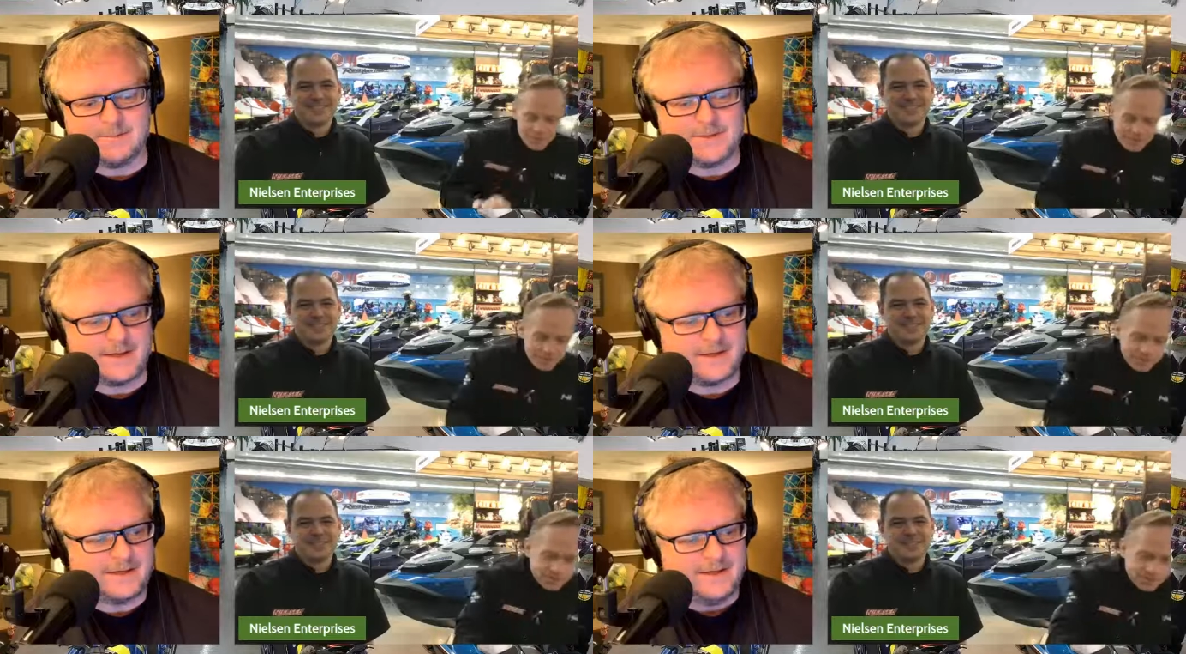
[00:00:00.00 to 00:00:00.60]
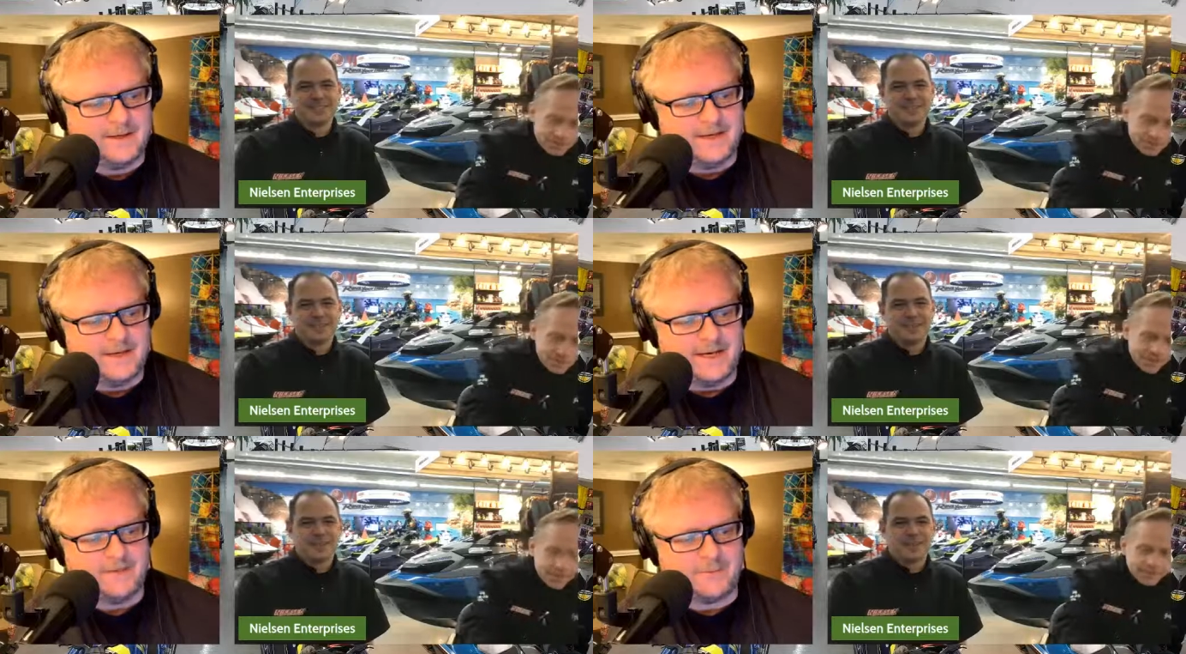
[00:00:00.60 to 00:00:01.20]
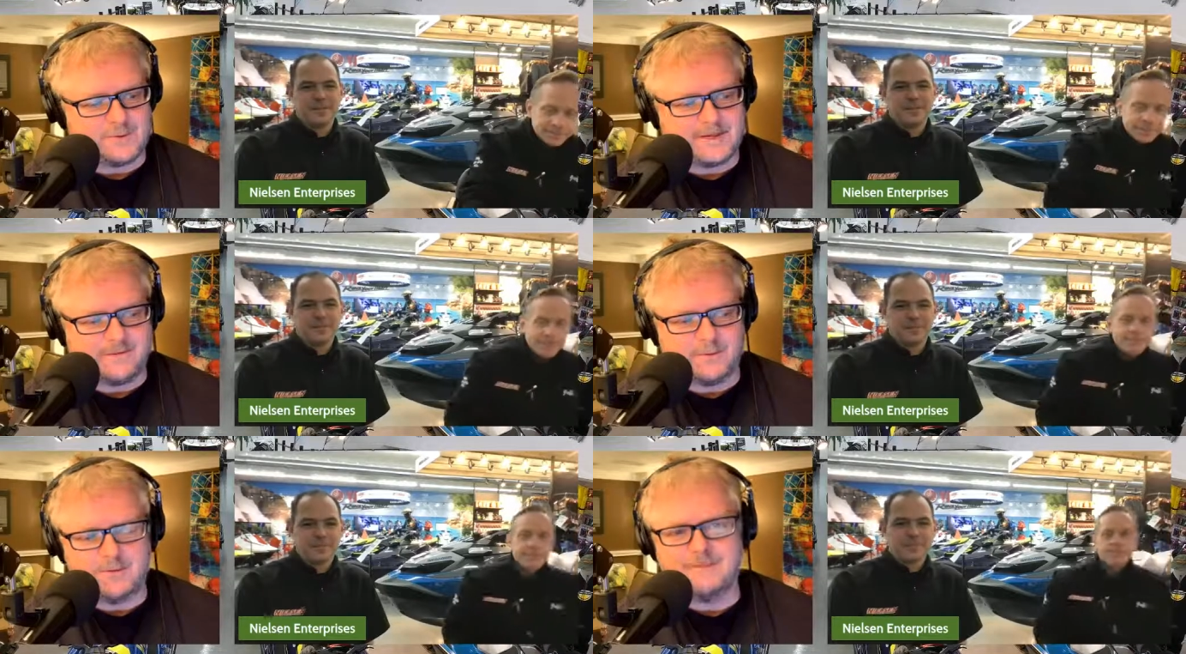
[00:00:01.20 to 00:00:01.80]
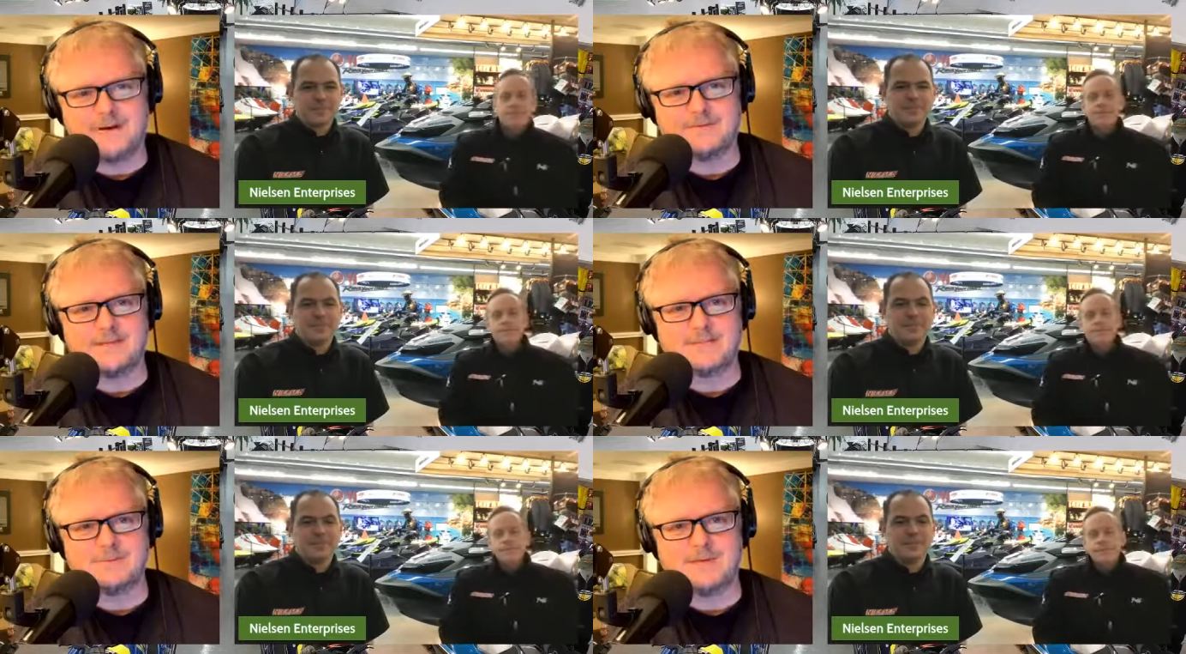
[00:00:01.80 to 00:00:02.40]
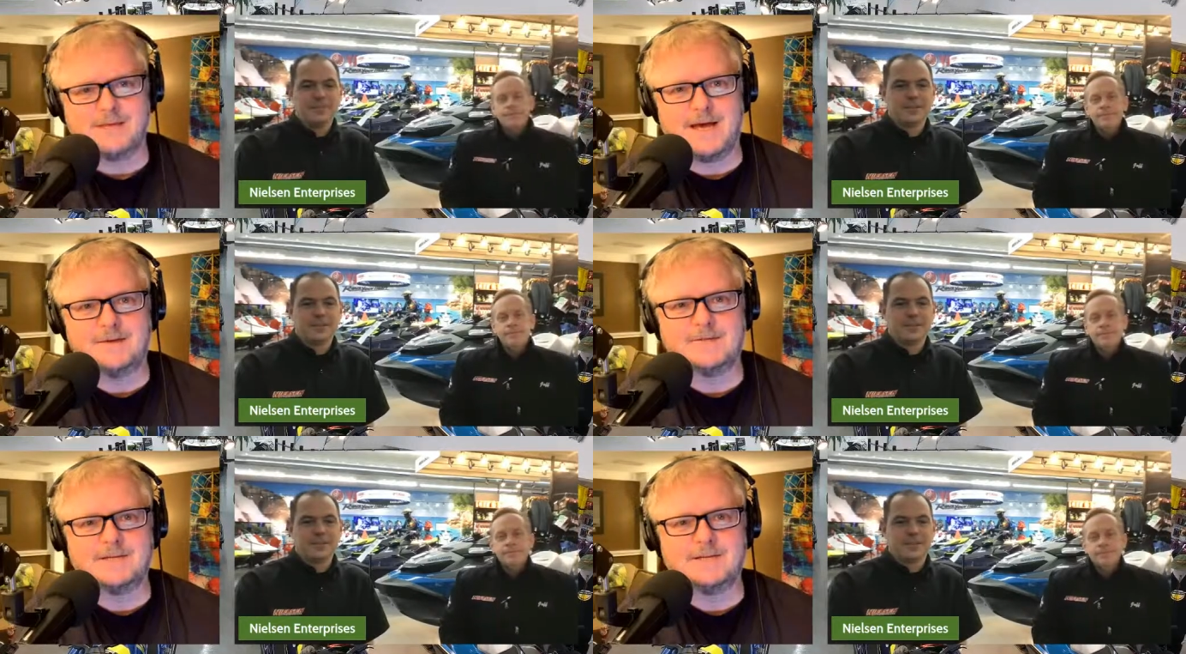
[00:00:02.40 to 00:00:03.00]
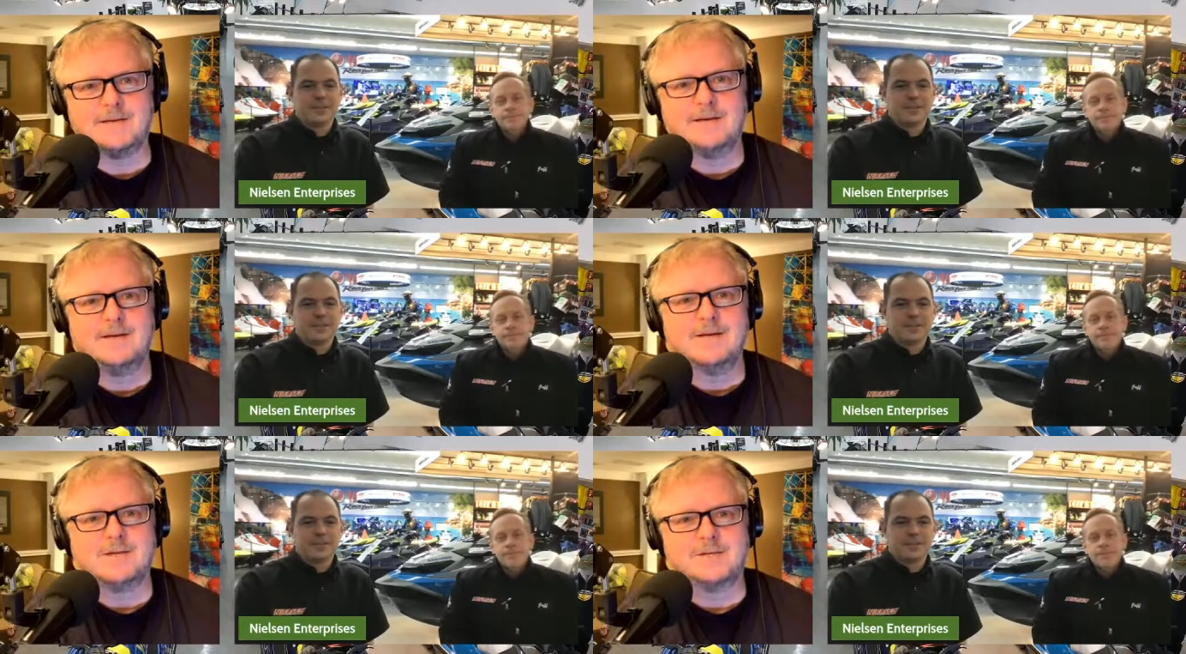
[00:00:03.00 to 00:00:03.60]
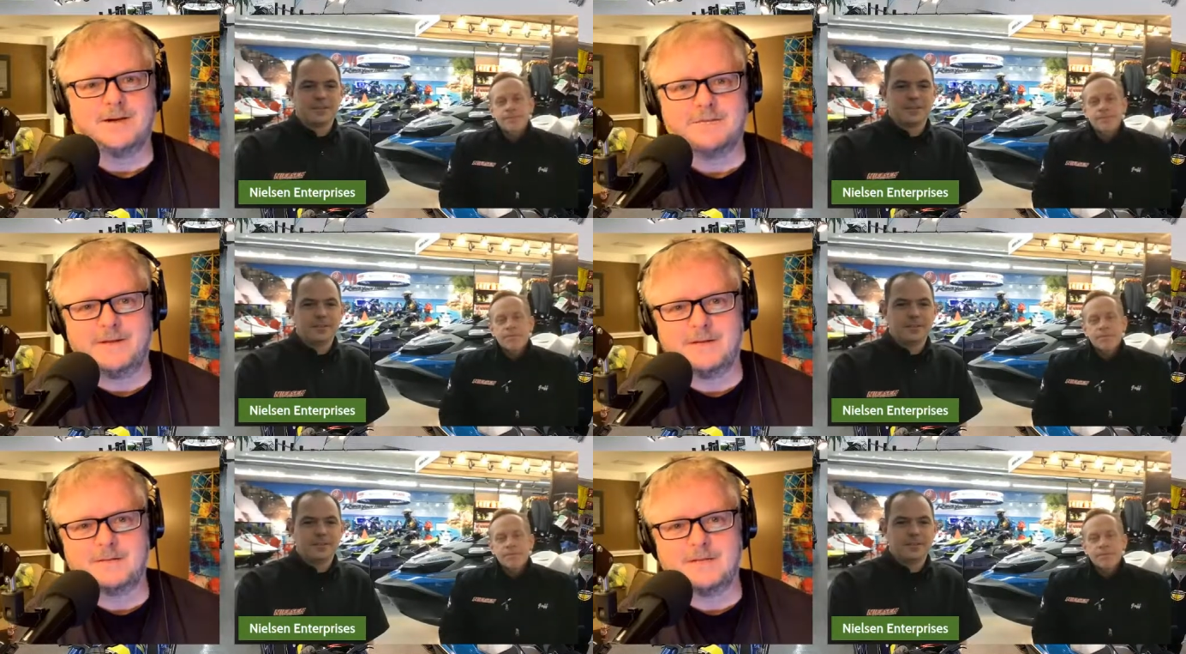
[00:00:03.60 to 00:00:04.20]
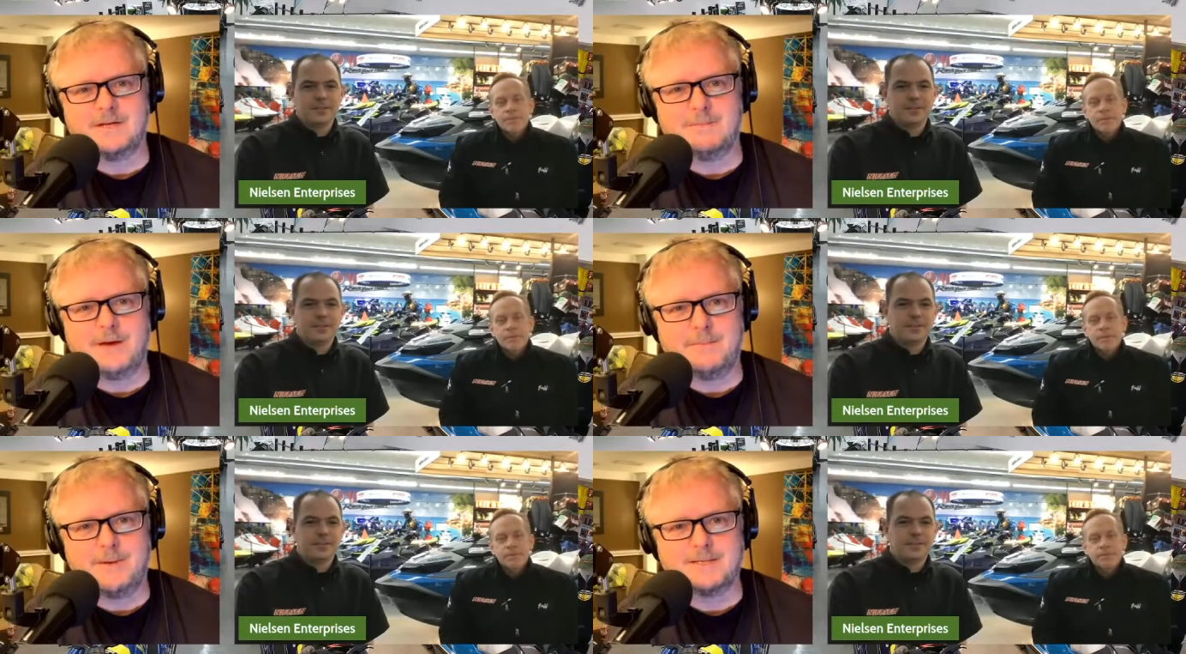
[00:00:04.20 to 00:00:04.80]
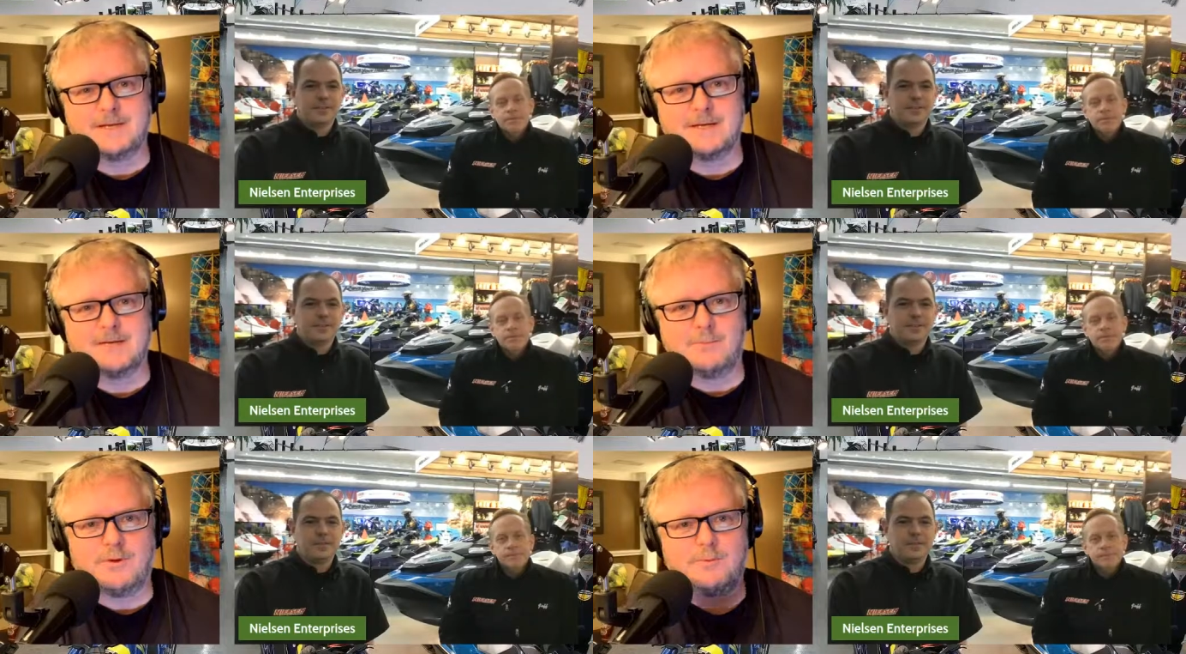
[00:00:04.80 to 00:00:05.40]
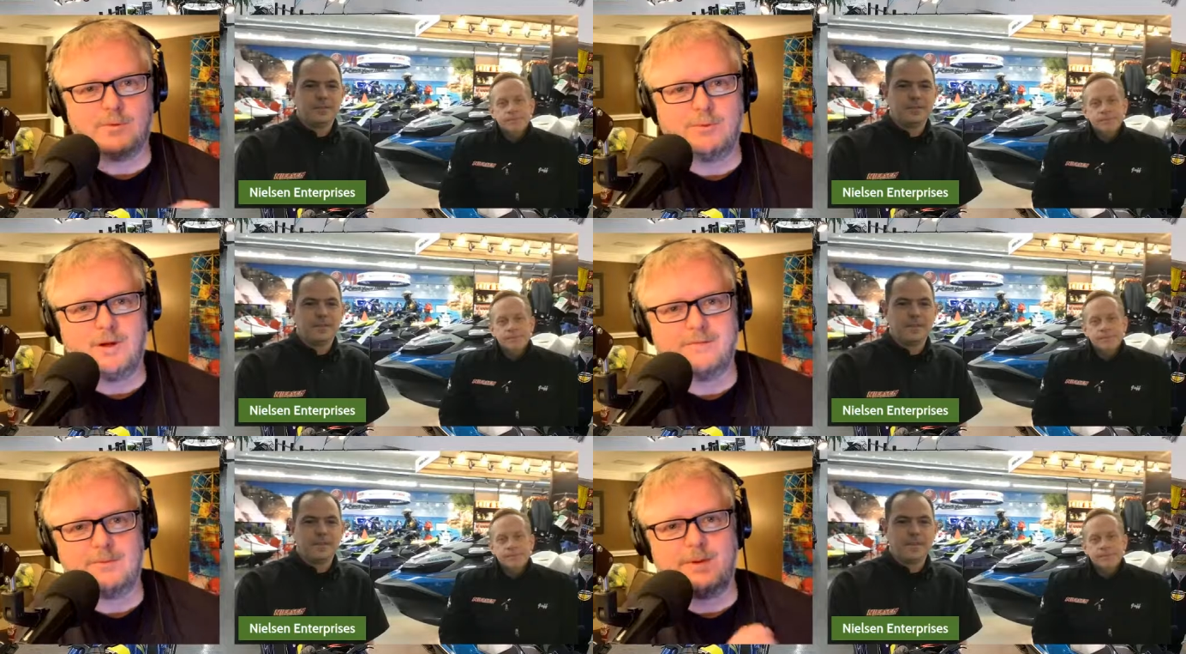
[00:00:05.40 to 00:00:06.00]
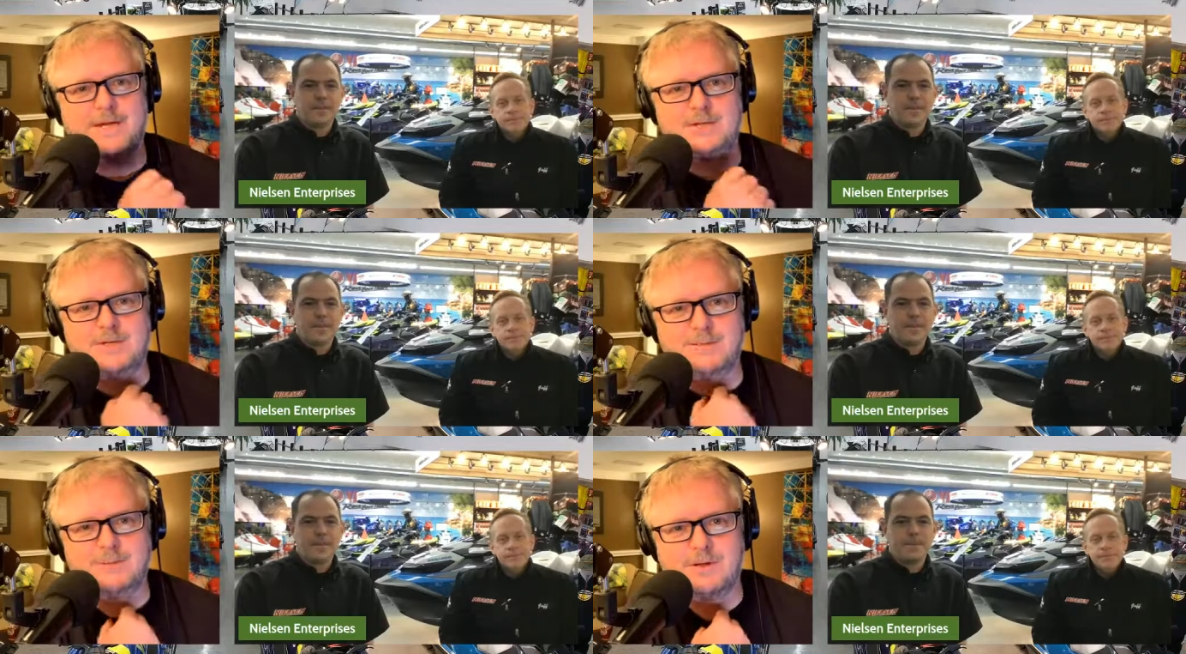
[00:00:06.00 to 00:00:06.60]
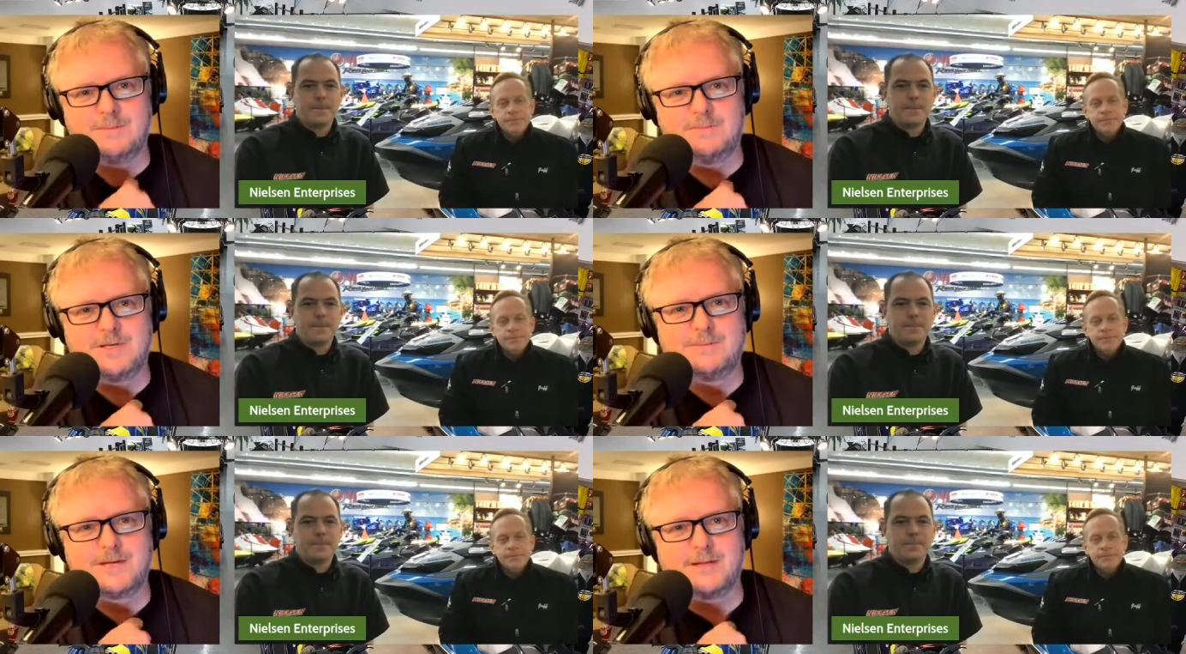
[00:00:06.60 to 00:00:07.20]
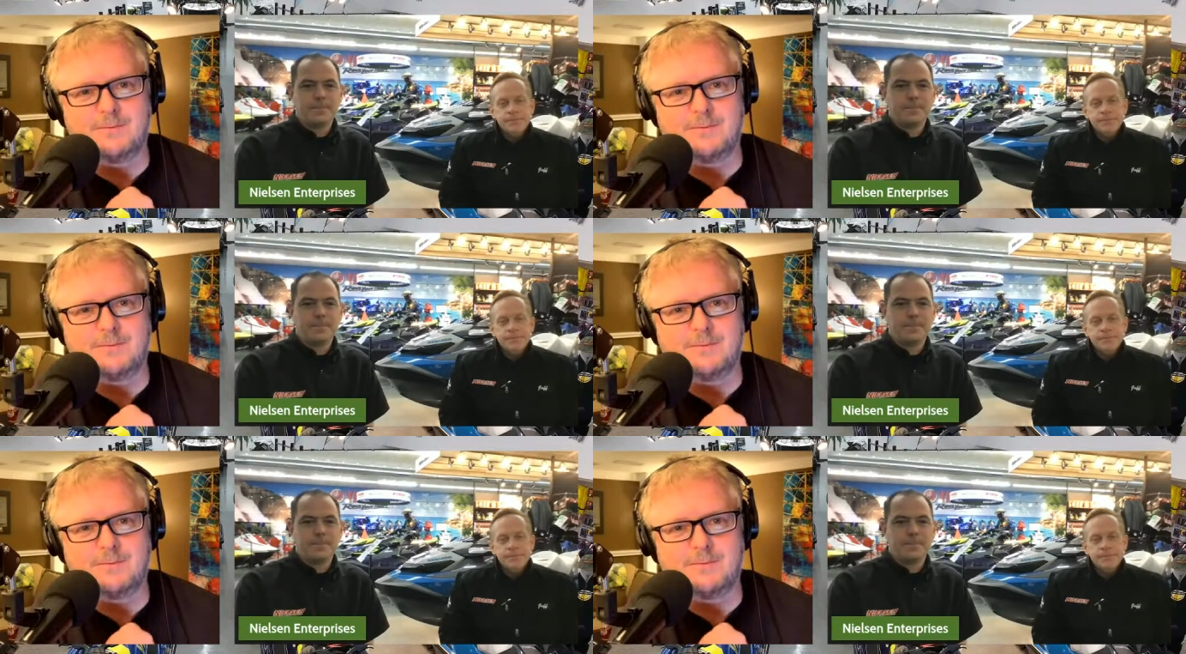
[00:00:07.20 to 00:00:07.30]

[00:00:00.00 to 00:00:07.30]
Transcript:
Speaker 1: is the website, 847 Jeff Nielsen, Mike Missick, one more plug for Mike's Jeep Club.